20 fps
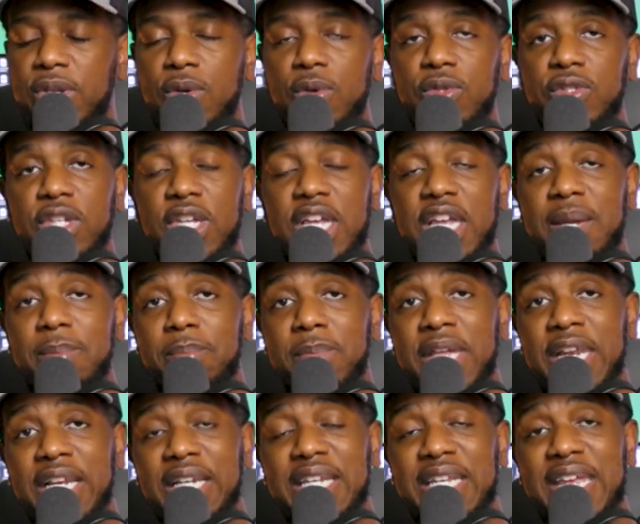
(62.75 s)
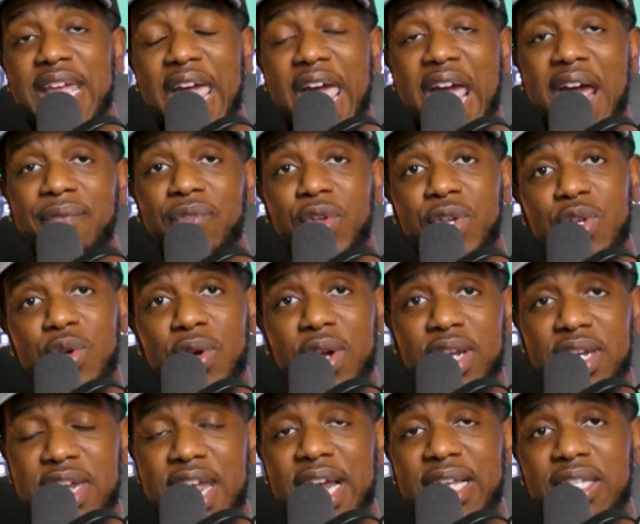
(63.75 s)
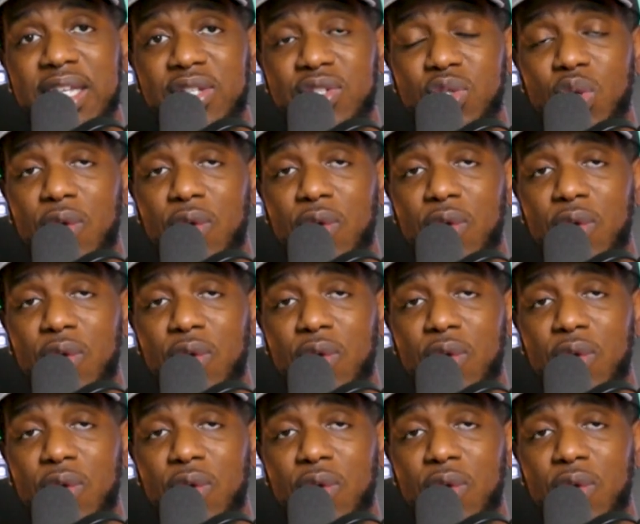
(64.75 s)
used immediately after you connect it.